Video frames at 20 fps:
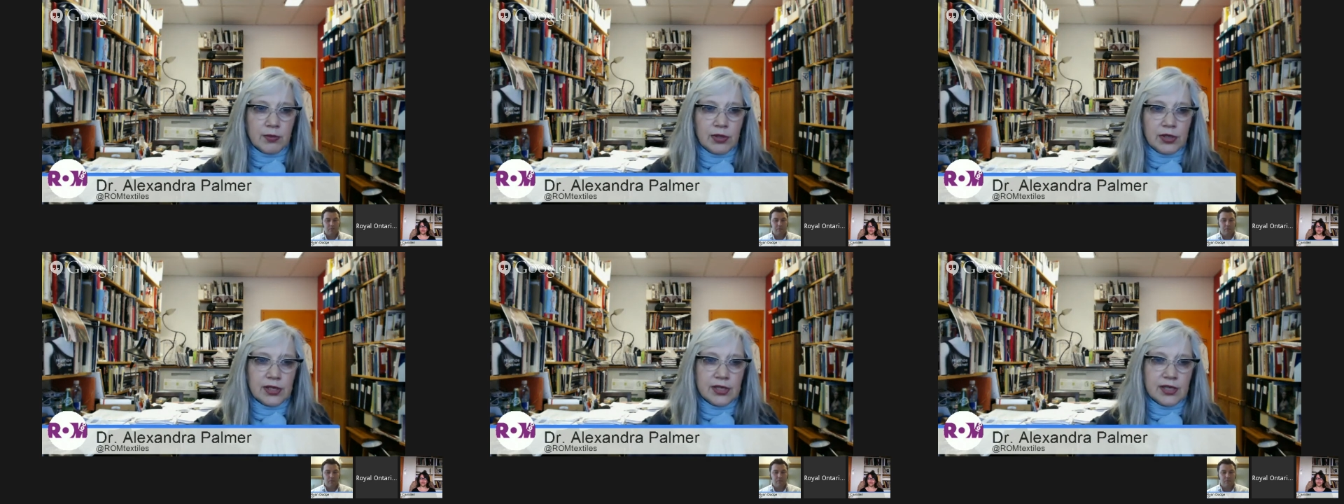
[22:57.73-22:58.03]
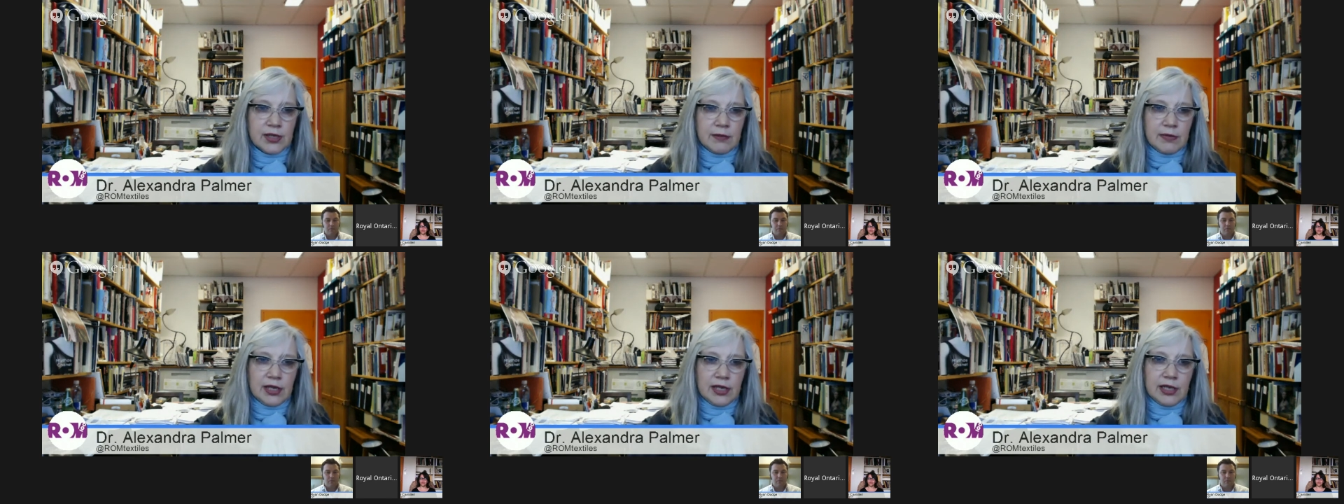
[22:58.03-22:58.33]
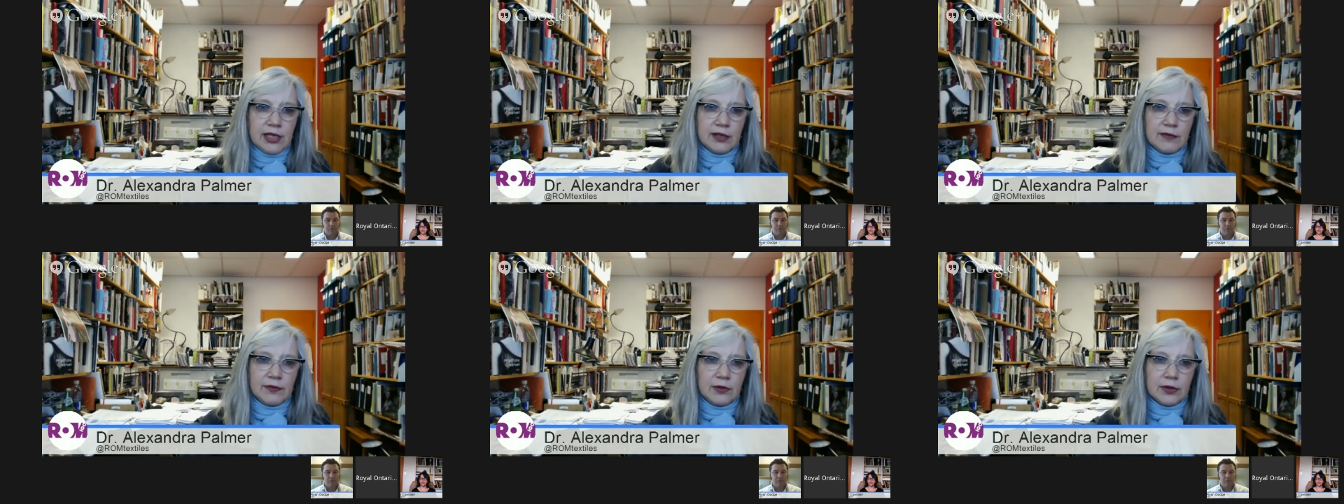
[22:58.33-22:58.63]
what is the
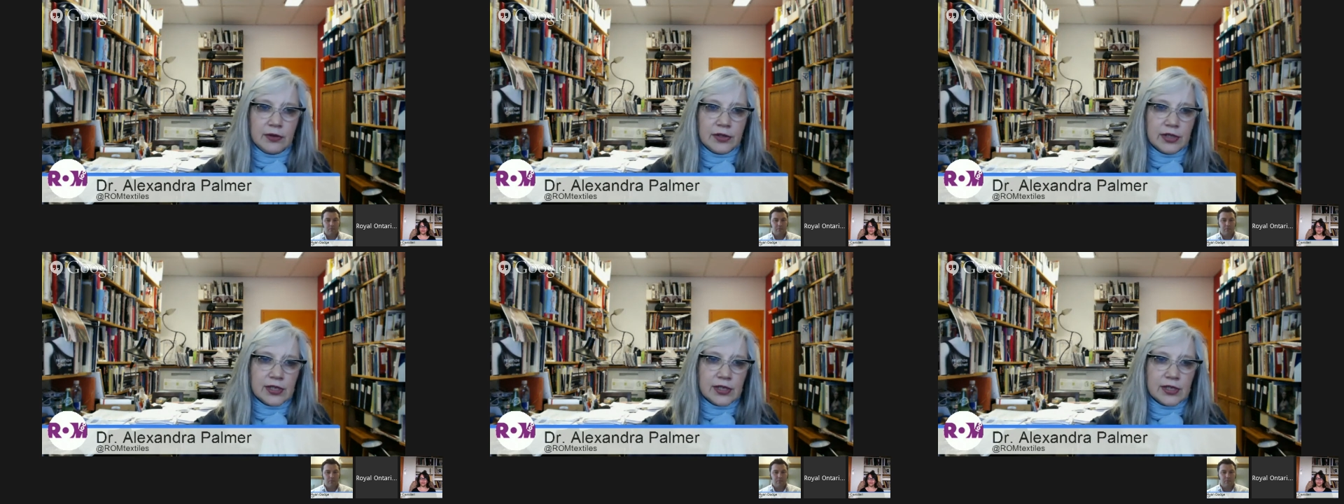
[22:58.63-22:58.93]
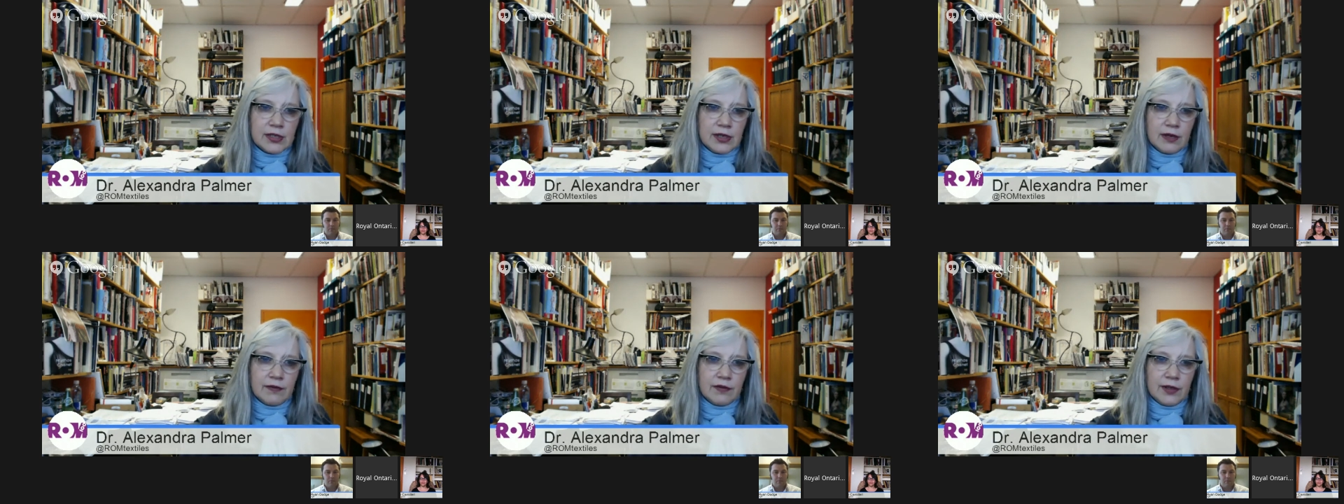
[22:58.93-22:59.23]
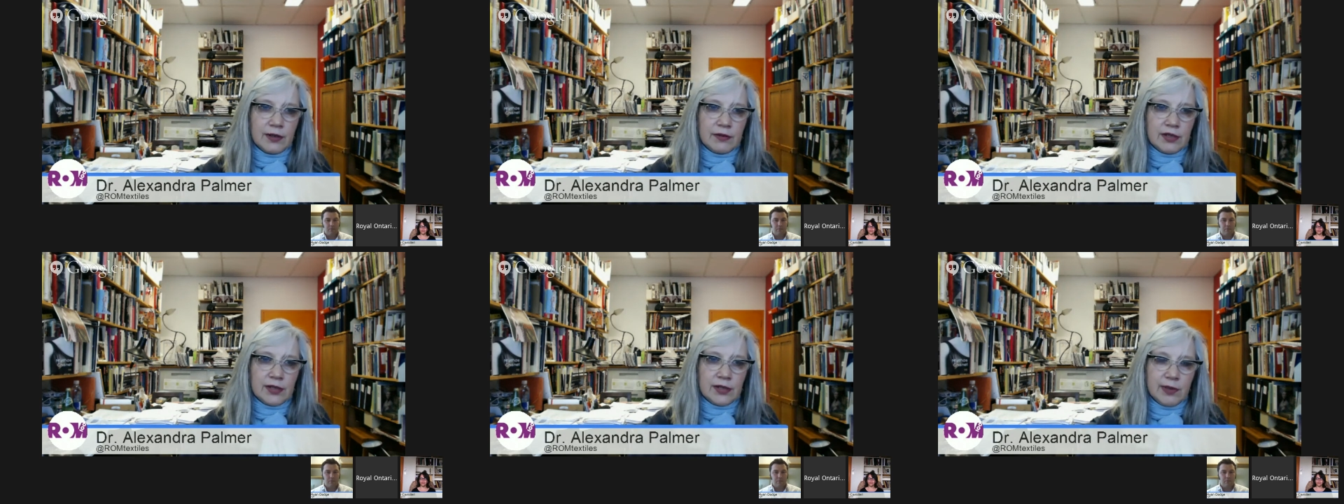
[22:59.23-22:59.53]
meaning of all this stuff
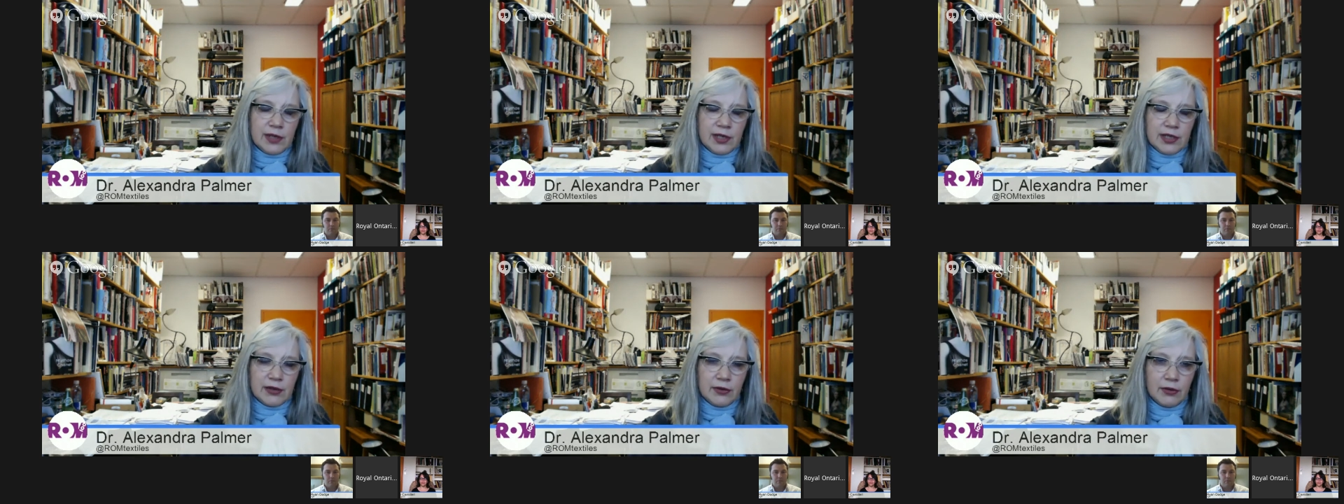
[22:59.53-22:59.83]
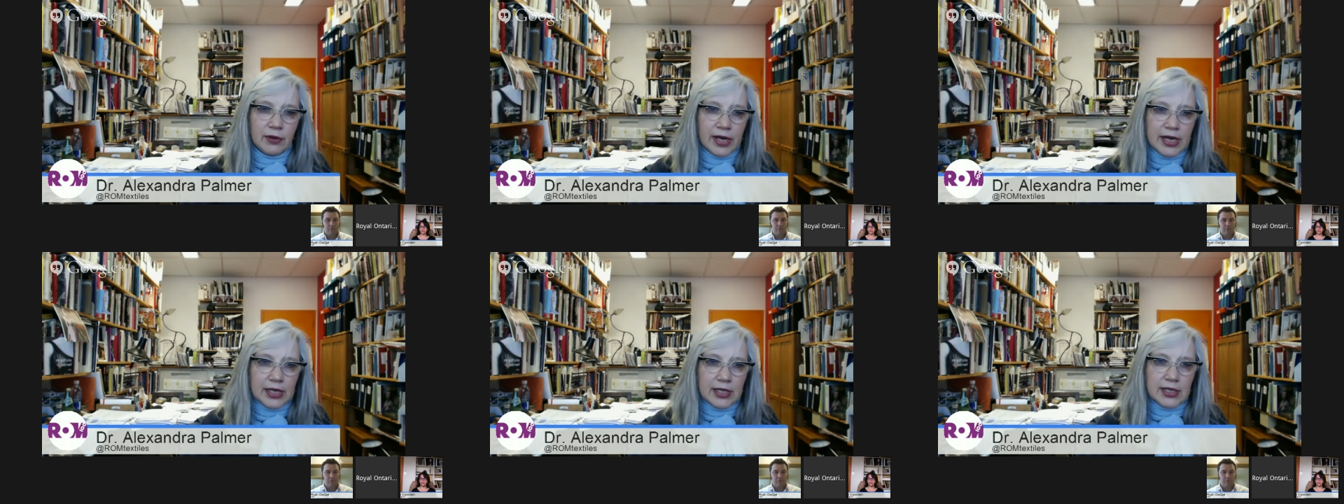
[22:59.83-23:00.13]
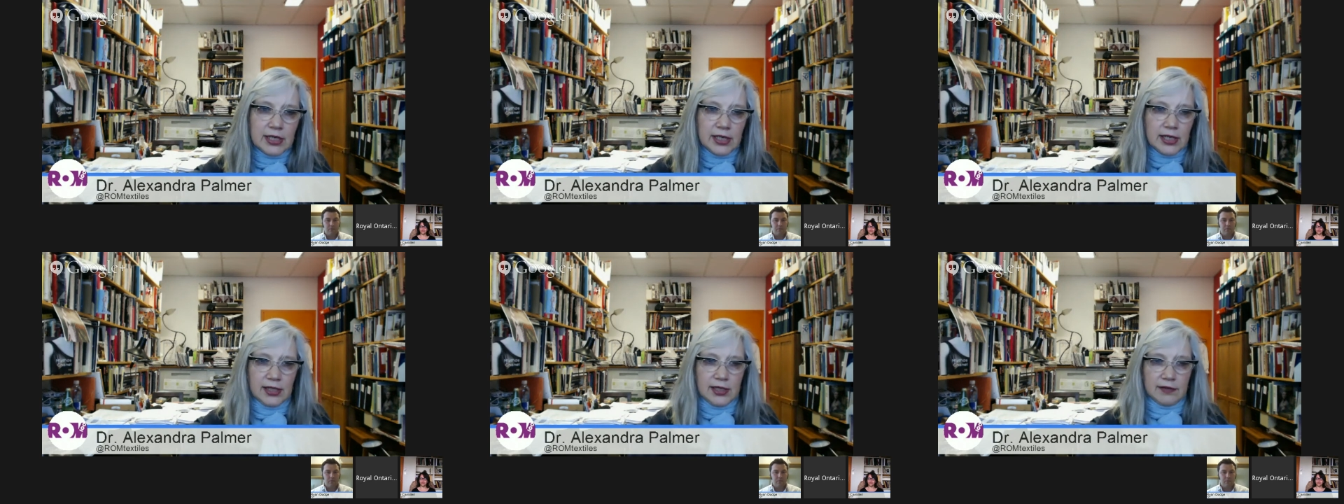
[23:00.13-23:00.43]
that we spend a
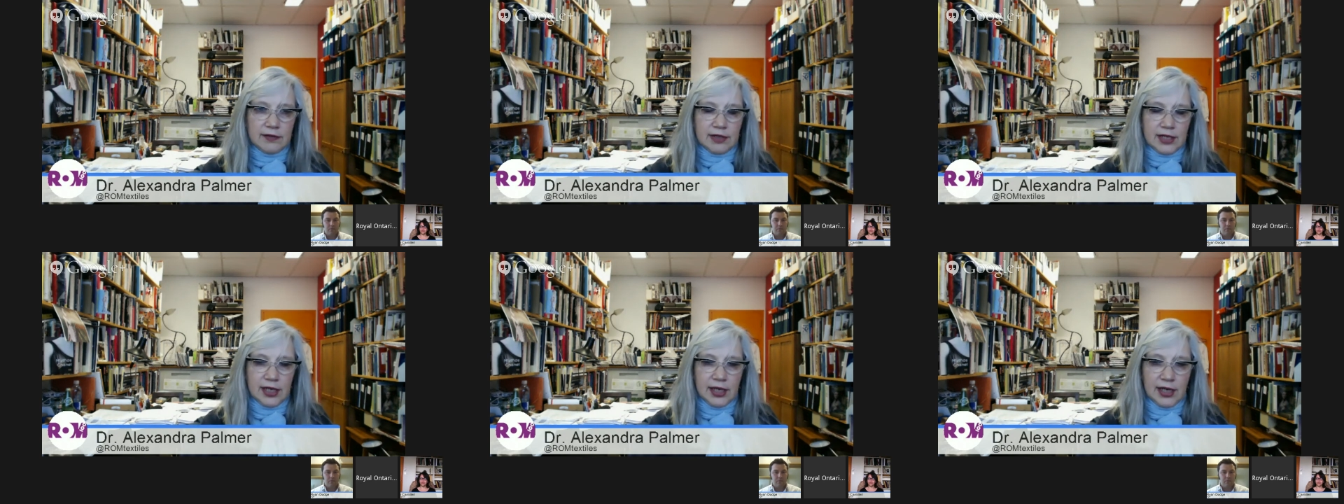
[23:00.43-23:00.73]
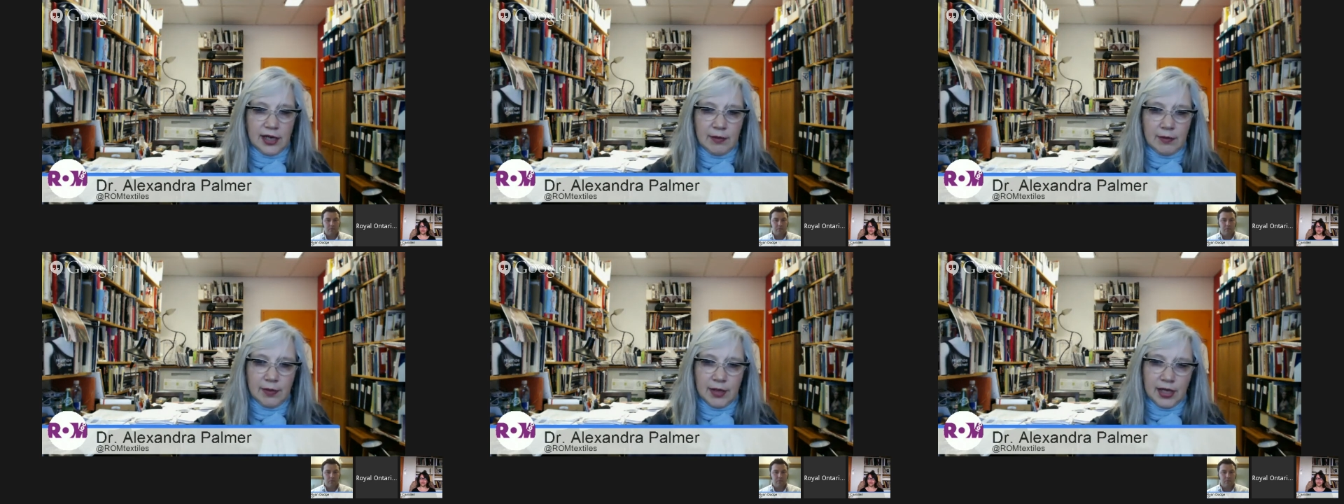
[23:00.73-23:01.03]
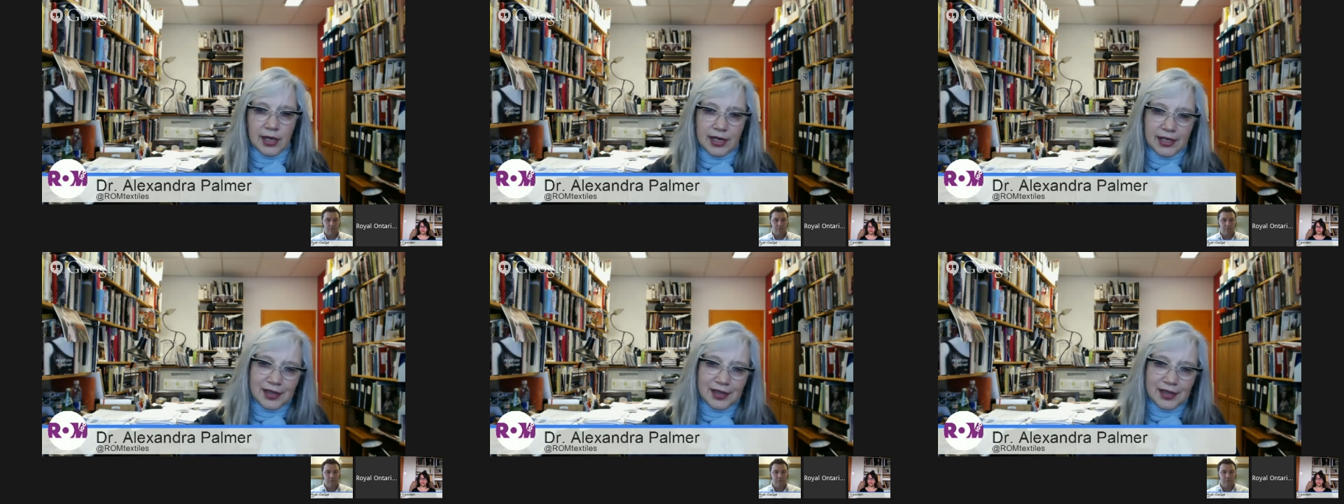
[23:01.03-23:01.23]
great deal of time. And I